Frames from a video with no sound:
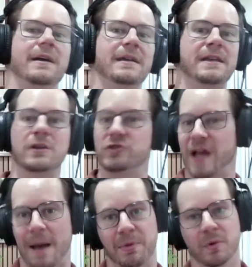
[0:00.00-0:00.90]
Huge
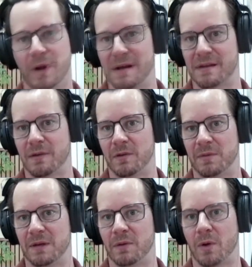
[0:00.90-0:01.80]
capital raise that would
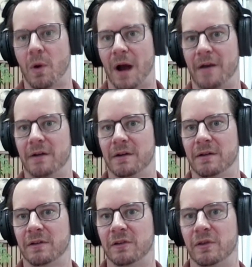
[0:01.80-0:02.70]
be required
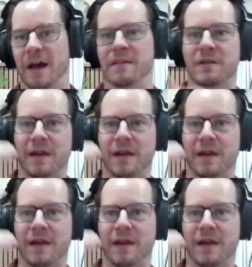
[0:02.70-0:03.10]
to do that.